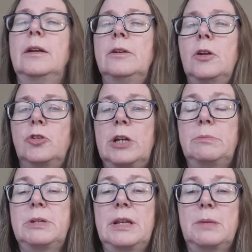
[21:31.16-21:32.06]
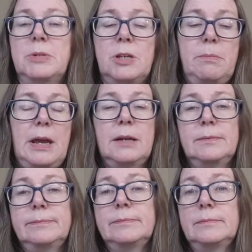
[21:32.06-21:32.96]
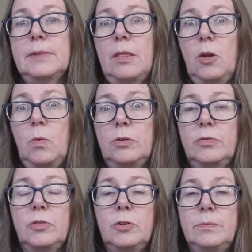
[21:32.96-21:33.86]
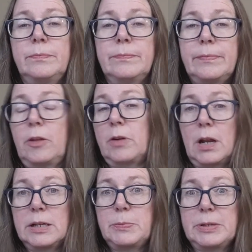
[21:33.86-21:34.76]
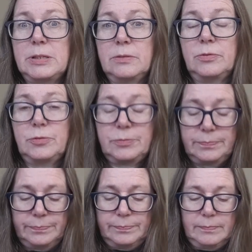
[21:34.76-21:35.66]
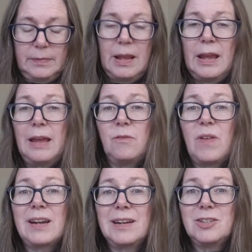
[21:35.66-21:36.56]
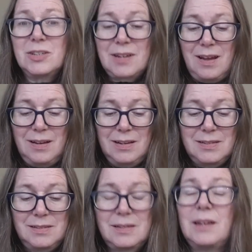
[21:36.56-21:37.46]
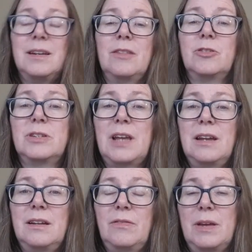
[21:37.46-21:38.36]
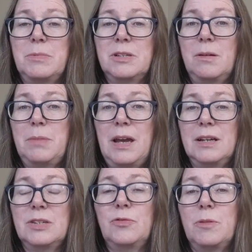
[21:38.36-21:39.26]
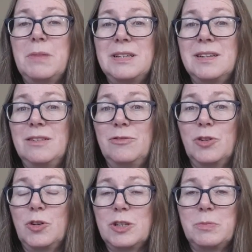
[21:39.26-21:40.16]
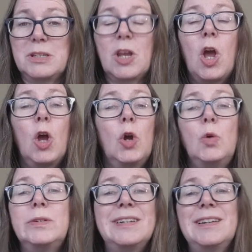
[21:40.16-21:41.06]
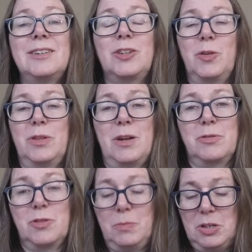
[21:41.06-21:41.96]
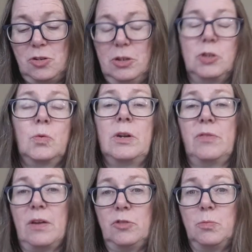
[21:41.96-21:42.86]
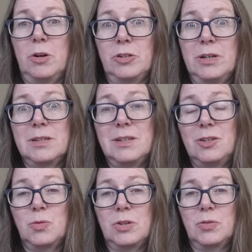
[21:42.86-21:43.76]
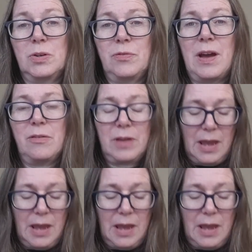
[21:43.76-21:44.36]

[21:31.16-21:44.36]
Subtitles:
No shame to the Amazon bag. They're wonderful. They're not expensive. In fact, I just got another set of Amazon bags from my son for Christmas, who didn't know that I was going to be starting 25 new projects in 2025.